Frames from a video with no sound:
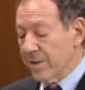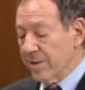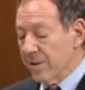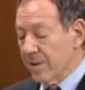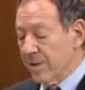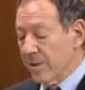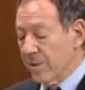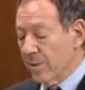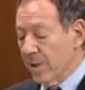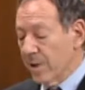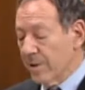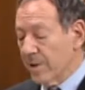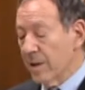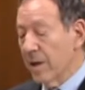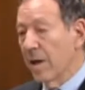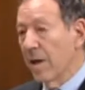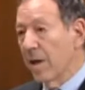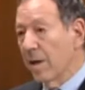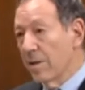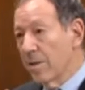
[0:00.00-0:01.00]
situation
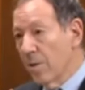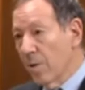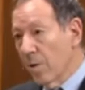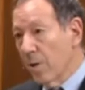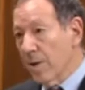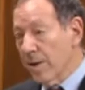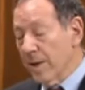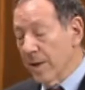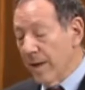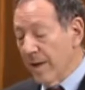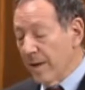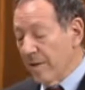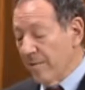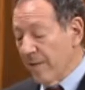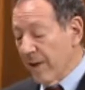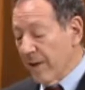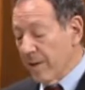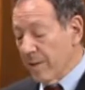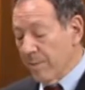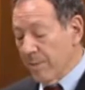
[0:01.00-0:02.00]
nor the
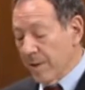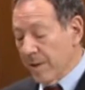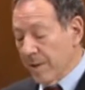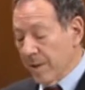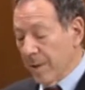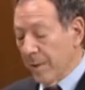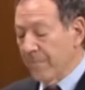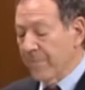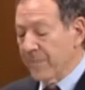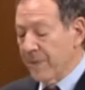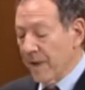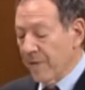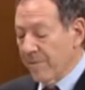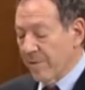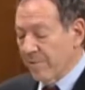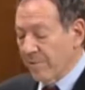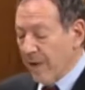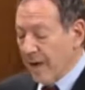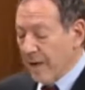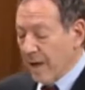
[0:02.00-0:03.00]
unavailability of a
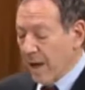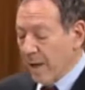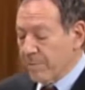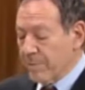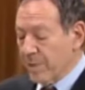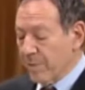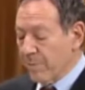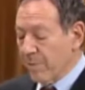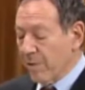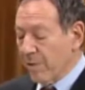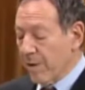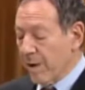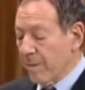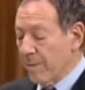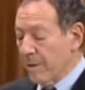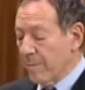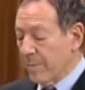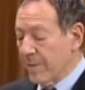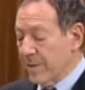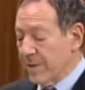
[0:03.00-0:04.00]
fine option program in
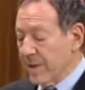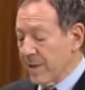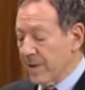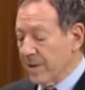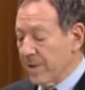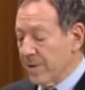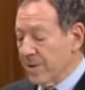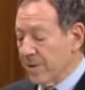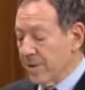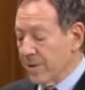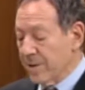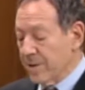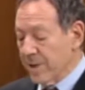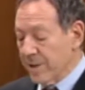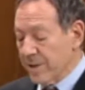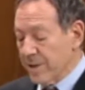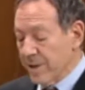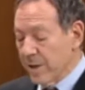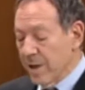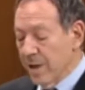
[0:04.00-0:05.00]
a particular
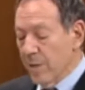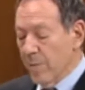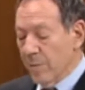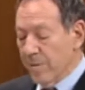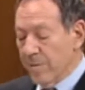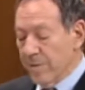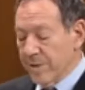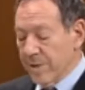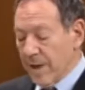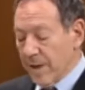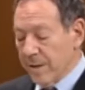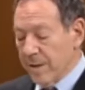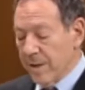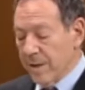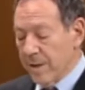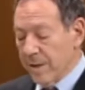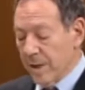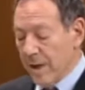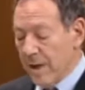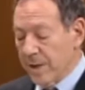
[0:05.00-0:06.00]
jurisdiction would result in
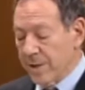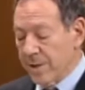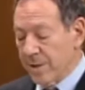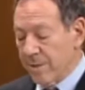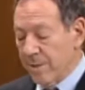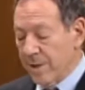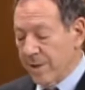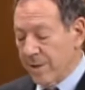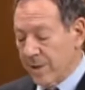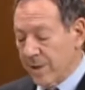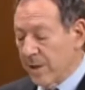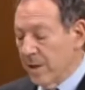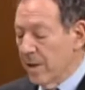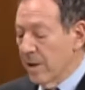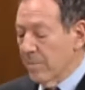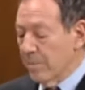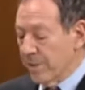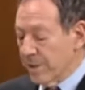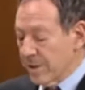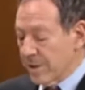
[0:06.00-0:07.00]
incarceration.
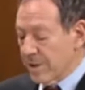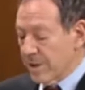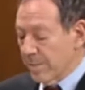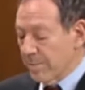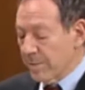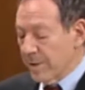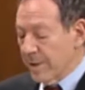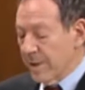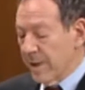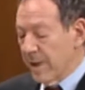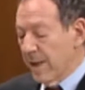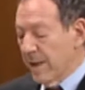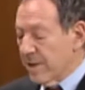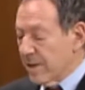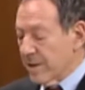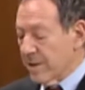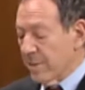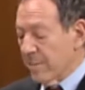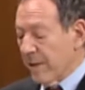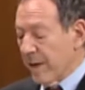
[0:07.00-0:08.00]
Put simply,
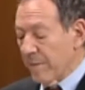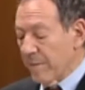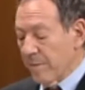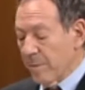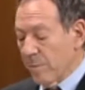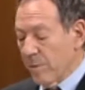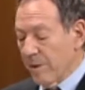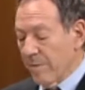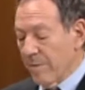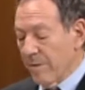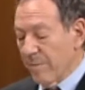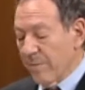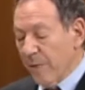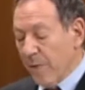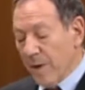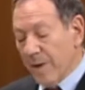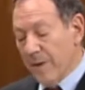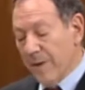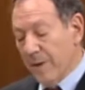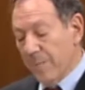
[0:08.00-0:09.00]
this amendment would have
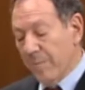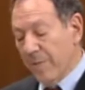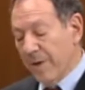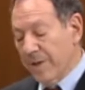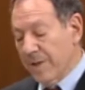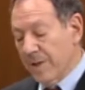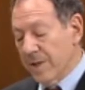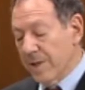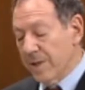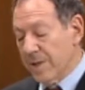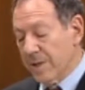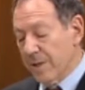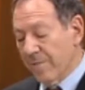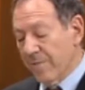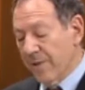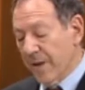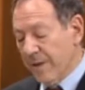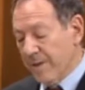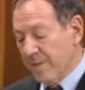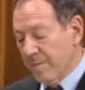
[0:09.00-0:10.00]
avoided the prejudicial
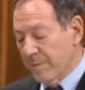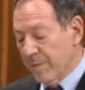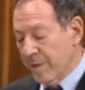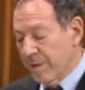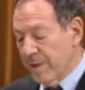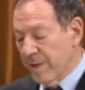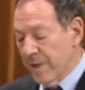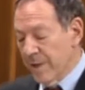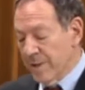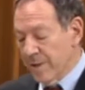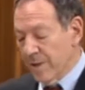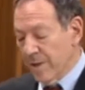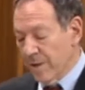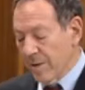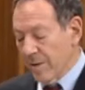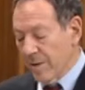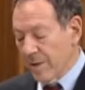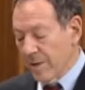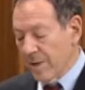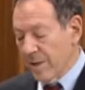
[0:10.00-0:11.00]
effect of Bill
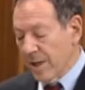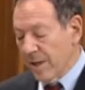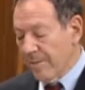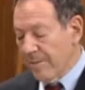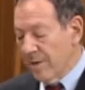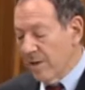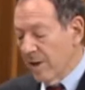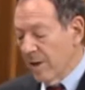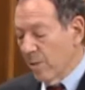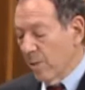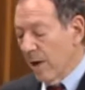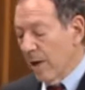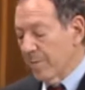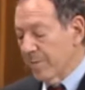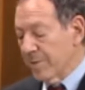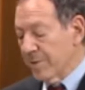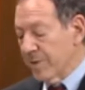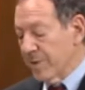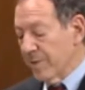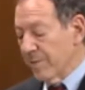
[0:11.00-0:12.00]
C-37 while
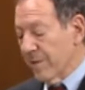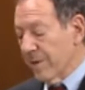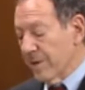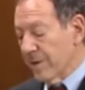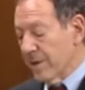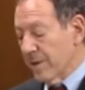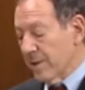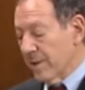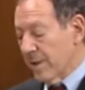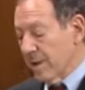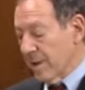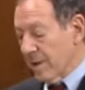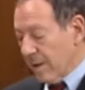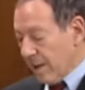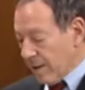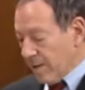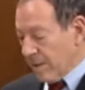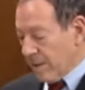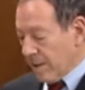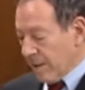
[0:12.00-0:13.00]
preserving its
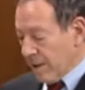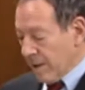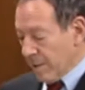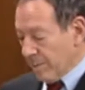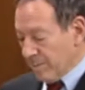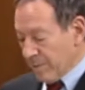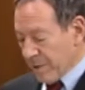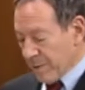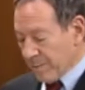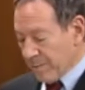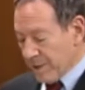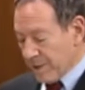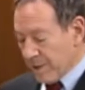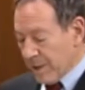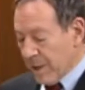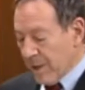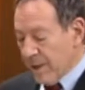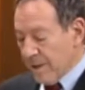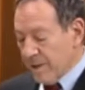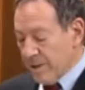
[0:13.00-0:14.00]
underlying purpose.
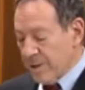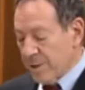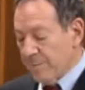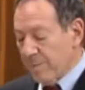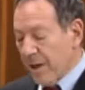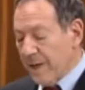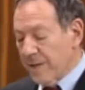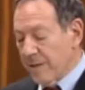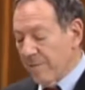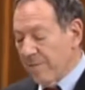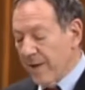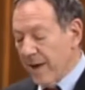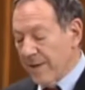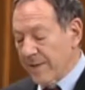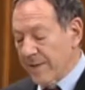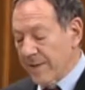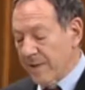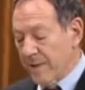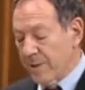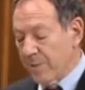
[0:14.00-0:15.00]
Despite the fact
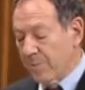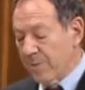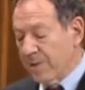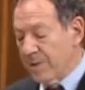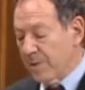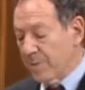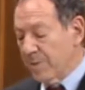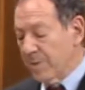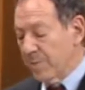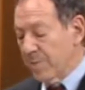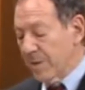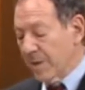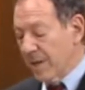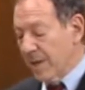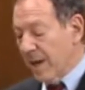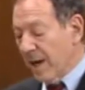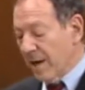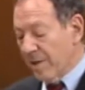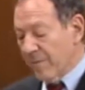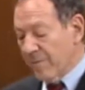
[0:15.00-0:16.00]
that this principle has been
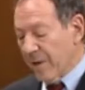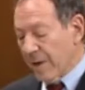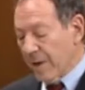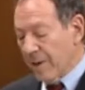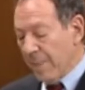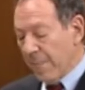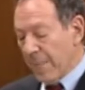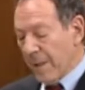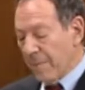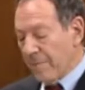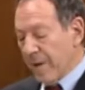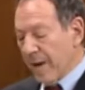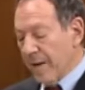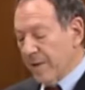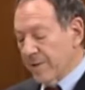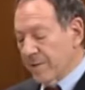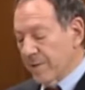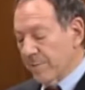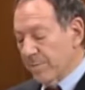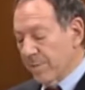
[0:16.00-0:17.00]
clarified by our
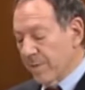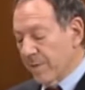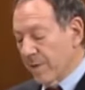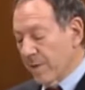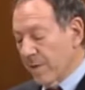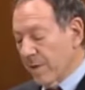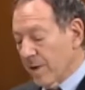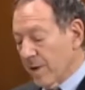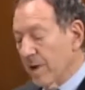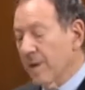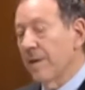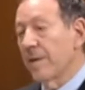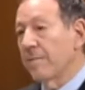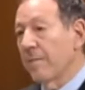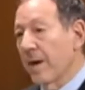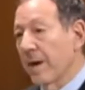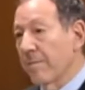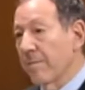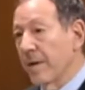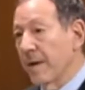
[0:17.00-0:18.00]
Supreme Court,
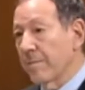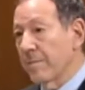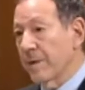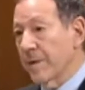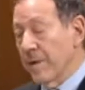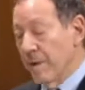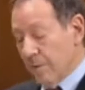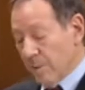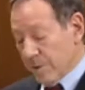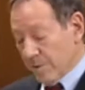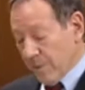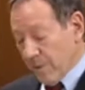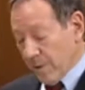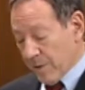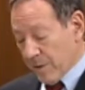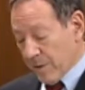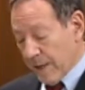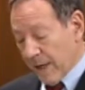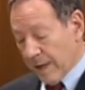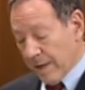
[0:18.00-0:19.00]
my amendment was
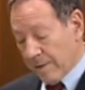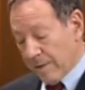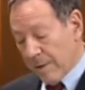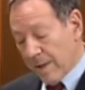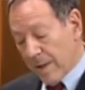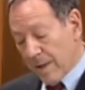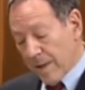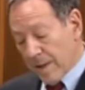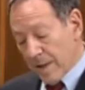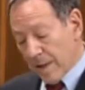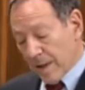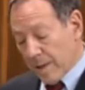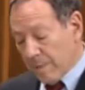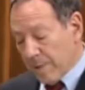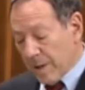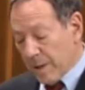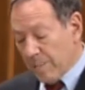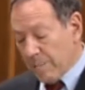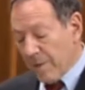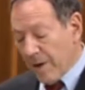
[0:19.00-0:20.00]
voted down. The
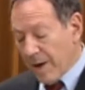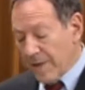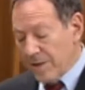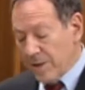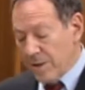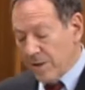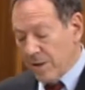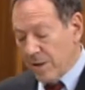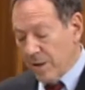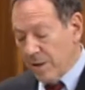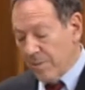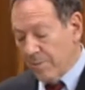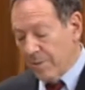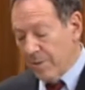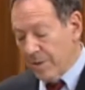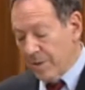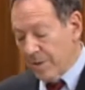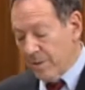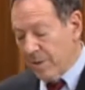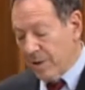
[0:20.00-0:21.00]
committee process could have
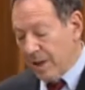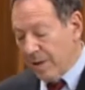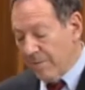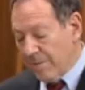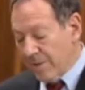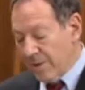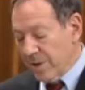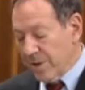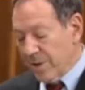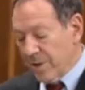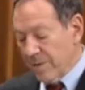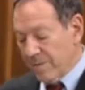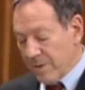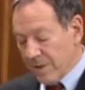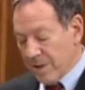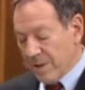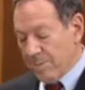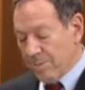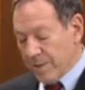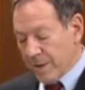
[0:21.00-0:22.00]
produced a version of
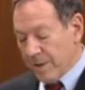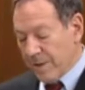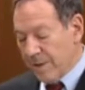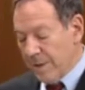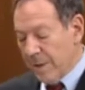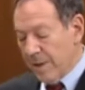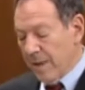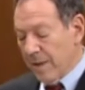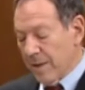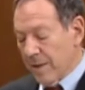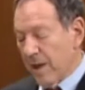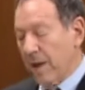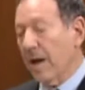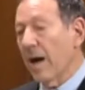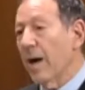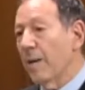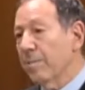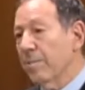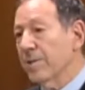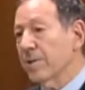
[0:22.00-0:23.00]
this bill that
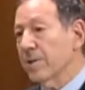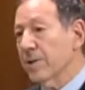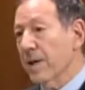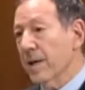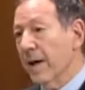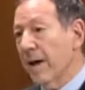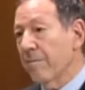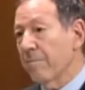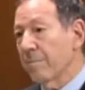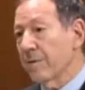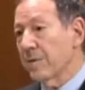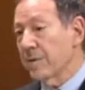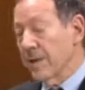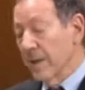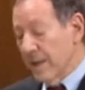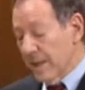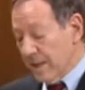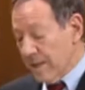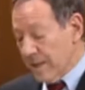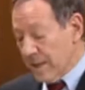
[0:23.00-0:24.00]
accomplished the government's
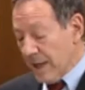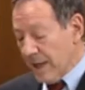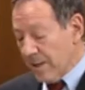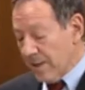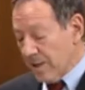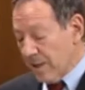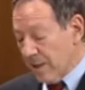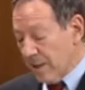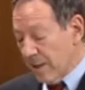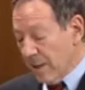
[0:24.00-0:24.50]
intention,